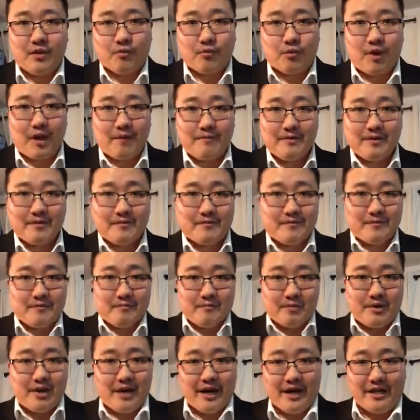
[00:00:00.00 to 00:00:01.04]
Robert
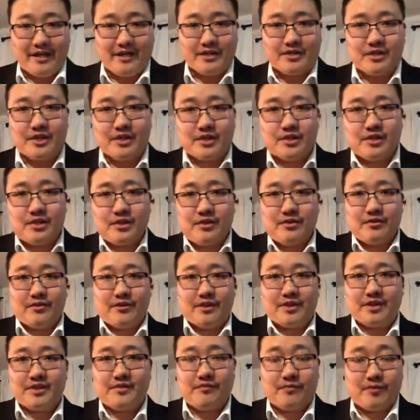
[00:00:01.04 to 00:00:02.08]
Pratt is a
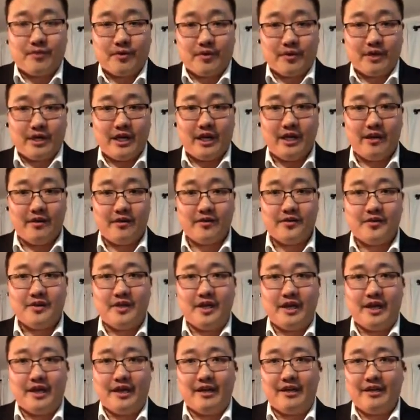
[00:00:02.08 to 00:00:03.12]
journalist for Health
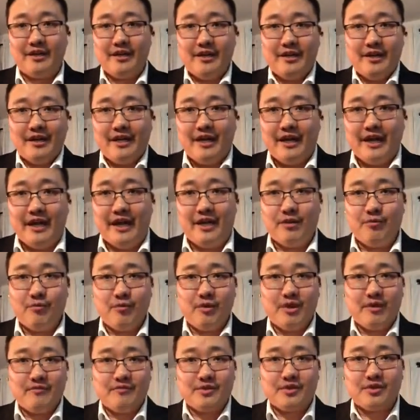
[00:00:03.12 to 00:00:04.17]
Day, and in
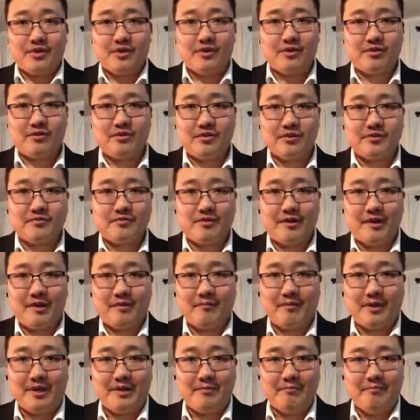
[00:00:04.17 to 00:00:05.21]
one of his articles
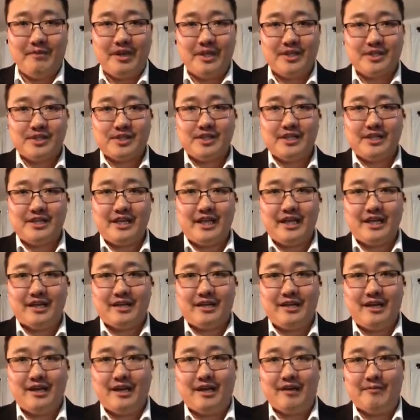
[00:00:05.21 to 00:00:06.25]
from
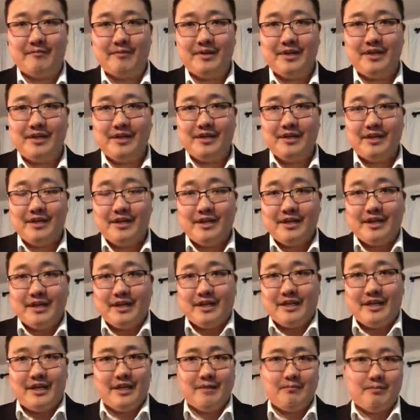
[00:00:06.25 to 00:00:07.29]
Medicine.com,
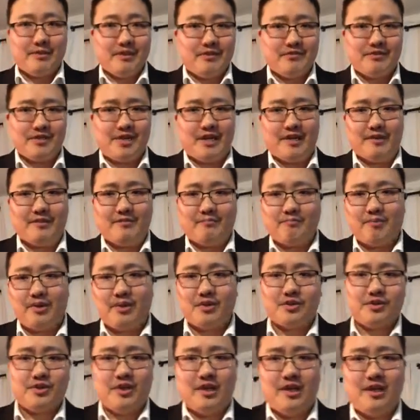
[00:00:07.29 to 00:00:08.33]
he believes that
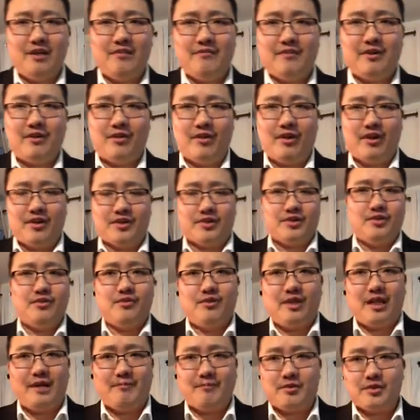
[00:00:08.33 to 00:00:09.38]
partial helmet laws do a
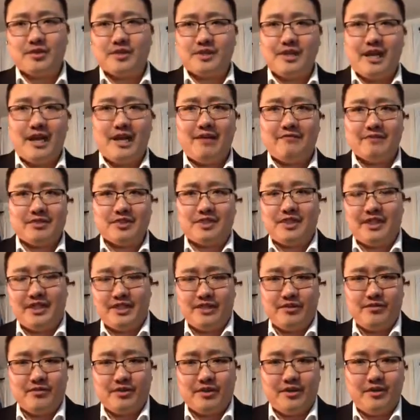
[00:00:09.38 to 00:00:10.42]
lot more damage than they
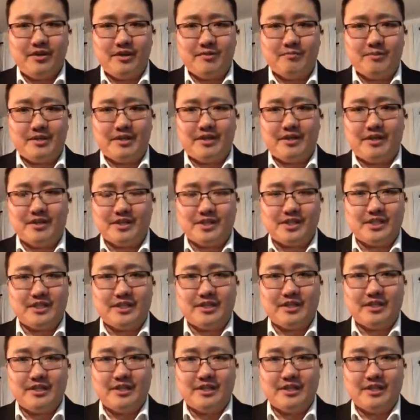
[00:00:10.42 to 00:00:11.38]
do good because it